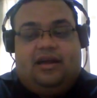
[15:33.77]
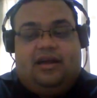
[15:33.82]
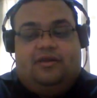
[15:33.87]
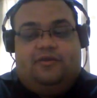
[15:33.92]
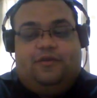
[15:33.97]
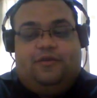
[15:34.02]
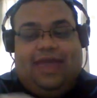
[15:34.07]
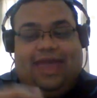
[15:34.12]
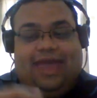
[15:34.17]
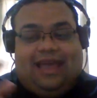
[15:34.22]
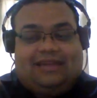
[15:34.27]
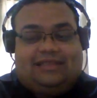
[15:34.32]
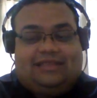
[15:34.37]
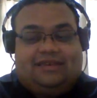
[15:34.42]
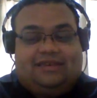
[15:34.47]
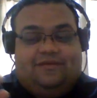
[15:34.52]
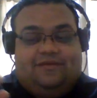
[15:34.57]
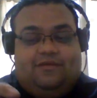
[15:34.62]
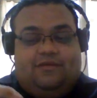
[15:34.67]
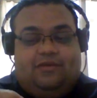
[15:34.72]

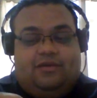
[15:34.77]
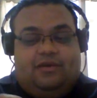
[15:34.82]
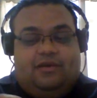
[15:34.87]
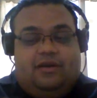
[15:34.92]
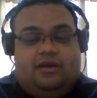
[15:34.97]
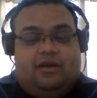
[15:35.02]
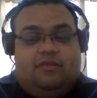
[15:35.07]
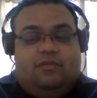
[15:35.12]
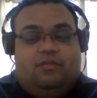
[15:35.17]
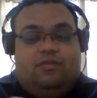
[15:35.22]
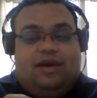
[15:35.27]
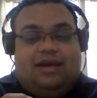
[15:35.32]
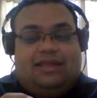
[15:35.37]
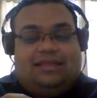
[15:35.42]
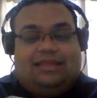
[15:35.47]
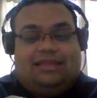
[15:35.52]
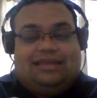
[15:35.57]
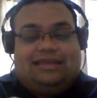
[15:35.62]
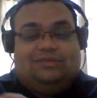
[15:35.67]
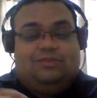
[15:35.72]
reactive or
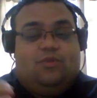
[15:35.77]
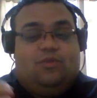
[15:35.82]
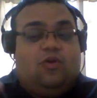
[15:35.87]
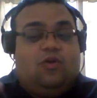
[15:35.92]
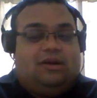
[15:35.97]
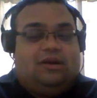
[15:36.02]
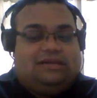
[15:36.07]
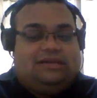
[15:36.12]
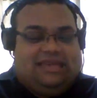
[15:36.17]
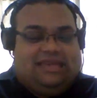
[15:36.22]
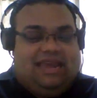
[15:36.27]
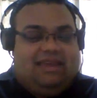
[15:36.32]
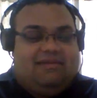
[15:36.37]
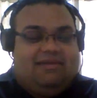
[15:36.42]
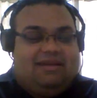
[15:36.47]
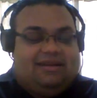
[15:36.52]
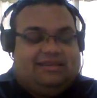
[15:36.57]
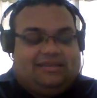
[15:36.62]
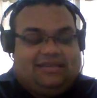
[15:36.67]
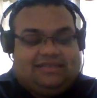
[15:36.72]
at least more
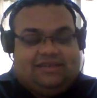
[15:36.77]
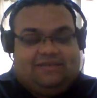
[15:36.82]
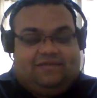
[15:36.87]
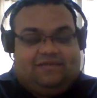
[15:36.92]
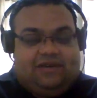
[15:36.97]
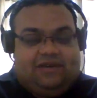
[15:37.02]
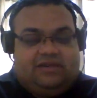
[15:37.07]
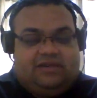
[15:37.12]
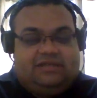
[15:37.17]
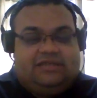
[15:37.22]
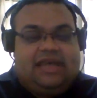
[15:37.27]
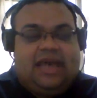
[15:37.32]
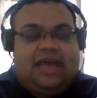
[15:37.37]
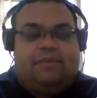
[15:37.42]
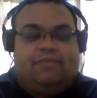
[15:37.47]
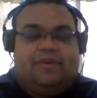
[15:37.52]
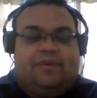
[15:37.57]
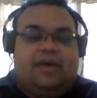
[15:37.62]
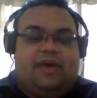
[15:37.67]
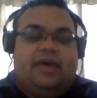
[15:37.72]
asynchronous as a first
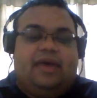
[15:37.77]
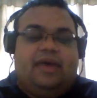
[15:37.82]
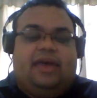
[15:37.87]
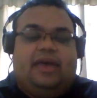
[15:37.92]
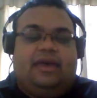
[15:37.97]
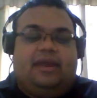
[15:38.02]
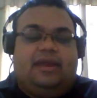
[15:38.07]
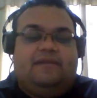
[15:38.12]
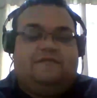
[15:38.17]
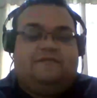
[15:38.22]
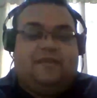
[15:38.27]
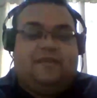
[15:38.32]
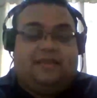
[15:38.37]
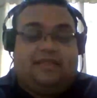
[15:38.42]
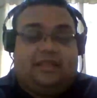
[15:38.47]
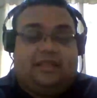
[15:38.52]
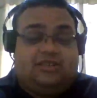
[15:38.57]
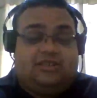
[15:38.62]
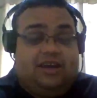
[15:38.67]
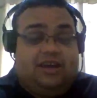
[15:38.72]
step. And I think
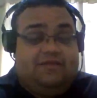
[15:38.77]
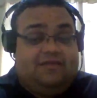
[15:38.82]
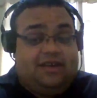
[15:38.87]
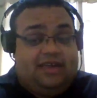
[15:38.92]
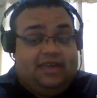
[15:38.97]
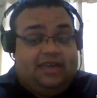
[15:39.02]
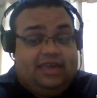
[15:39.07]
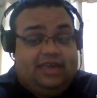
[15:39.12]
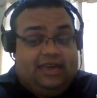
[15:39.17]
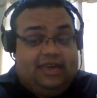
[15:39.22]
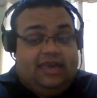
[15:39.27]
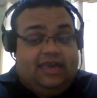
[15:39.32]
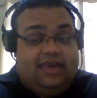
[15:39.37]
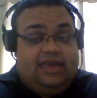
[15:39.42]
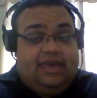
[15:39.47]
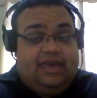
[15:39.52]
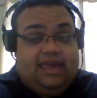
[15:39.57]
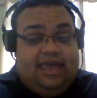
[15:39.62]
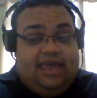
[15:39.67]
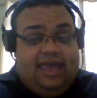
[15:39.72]
the Java EE
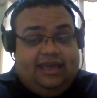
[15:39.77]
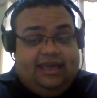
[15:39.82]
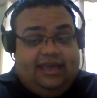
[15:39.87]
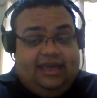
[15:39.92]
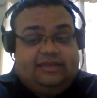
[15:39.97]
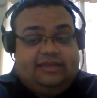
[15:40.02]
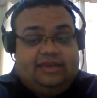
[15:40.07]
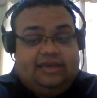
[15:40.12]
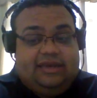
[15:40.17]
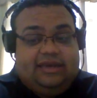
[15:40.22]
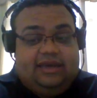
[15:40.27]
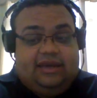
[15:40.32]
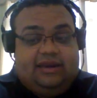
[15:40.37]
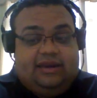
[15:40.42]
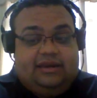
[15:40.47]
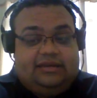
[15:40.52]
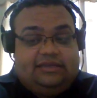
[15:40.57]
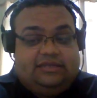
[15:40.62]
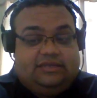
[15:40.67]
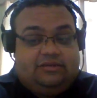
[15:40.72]
8
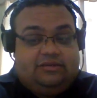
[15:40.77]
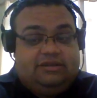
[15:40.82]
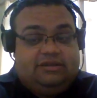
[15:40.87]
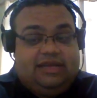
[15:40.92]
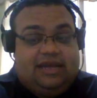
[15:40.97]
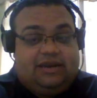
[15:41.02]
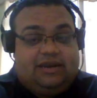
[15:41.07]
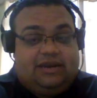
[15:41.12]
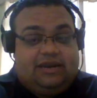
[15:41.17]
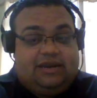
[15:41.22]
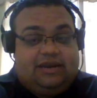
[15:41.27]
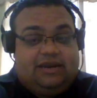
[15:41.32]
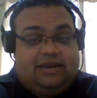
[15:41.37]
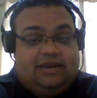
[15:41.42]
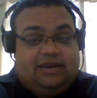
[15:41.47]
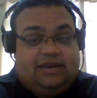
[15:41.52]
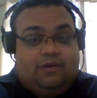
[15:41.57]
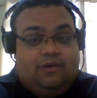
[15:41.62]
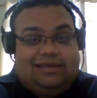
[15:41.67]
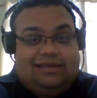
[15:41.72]
is doing that
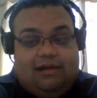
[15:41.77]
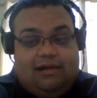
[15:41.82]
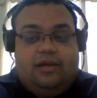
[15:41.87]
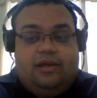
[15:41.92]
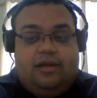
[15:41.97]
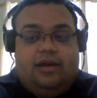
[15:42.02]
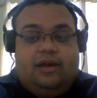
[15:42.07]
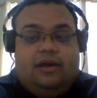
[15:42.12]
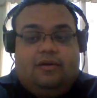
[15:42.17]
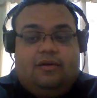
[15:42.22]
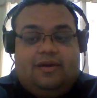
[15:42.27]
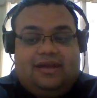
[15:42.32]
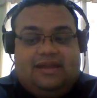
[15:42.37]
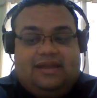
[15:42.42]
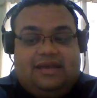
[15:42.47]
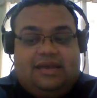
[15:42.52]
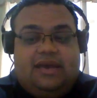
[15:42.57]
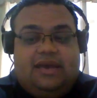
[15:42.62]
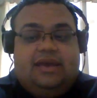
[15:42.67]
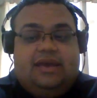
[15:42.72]
quite
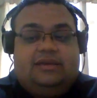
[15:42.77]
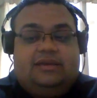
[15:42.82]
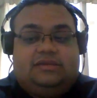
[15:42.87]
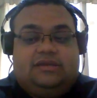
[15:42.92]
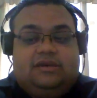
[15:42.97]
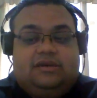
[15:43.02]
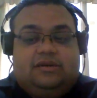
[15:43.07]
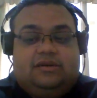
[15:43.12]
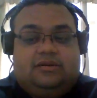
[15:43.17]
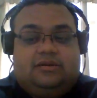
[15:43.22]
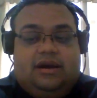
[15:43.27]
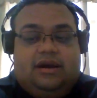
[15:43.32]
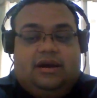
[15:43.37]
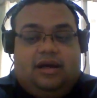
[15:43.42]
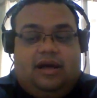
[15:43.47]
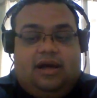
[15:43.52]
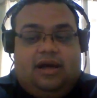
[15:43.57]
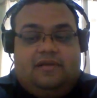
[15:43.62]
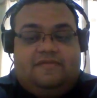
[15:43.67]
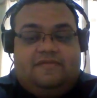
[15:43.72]
well already.
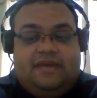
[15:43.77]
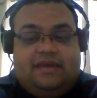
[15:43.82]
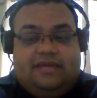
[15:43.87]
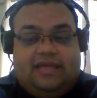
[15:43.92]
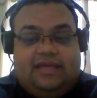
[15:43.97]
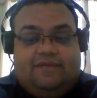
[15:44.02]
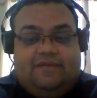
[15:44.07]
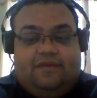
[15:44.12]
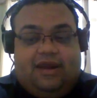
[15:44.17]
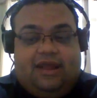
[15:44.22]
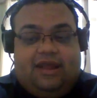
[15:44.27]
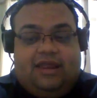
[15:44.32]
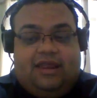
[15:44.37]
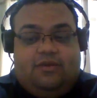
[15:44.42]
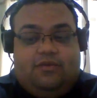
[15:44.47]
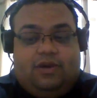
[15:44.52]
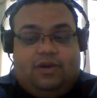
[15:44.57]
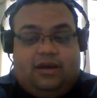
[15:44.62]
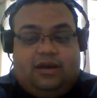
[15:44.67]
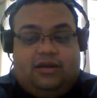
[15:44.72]
So I
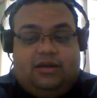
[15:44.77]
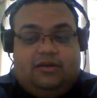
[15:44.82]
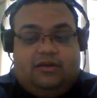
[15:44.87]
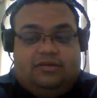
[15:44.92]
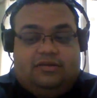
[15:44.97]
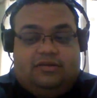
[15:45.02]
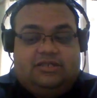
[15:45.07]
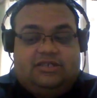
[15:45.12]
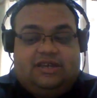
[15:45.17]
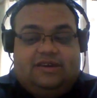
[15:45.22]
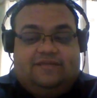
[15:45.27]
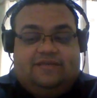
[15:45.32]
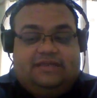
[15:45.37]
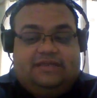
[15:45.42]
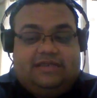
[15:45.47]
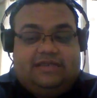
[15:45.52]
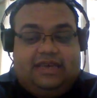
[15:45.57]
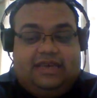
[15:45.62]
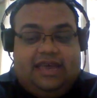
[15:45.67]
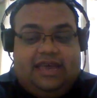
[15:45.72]
think that for anyone
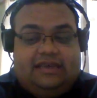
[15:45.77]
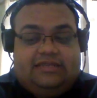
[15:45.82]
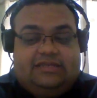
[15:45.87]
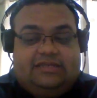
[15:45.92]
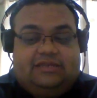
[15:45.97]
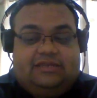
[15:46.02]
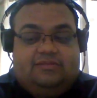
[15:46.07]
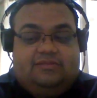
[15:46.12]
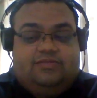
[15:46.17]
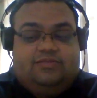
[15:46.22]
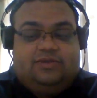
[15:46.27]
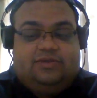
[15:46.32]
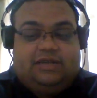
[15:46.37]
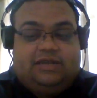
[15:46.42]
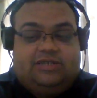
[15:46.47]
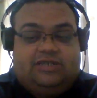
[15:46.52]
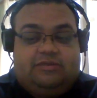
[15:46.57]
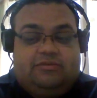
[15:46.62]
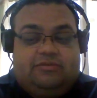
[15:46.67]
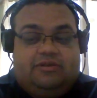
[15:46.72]
using Java
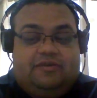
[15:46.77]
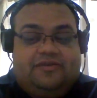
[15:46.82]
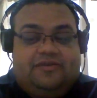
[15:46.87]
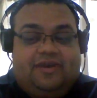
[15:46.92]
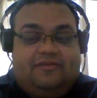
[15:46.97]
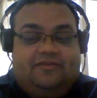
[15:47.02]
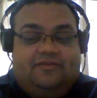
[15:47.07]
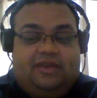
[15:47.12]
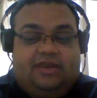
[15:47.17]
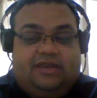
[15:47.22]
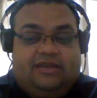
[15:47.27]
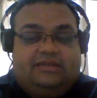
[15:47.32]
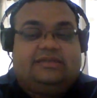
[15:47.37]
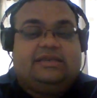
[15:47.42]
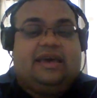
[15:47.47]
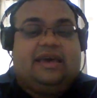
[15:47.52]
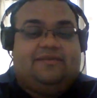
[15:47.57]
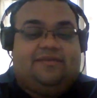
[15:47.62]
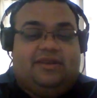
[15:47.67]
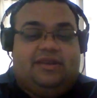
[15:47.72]
C8 in production with
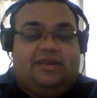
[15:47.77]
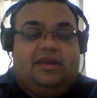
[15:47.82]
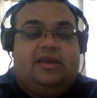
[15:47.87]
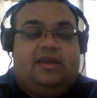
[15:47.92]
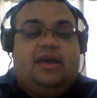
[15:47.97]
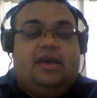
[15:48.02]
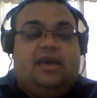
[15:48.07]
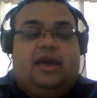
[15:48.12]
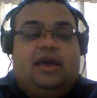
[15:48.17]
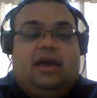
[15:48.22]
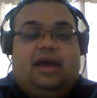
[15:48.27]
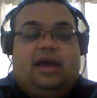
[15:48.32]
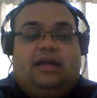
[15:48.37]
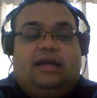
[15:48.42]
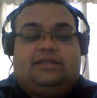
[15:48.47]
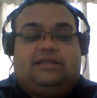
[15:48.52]
Java EE 7,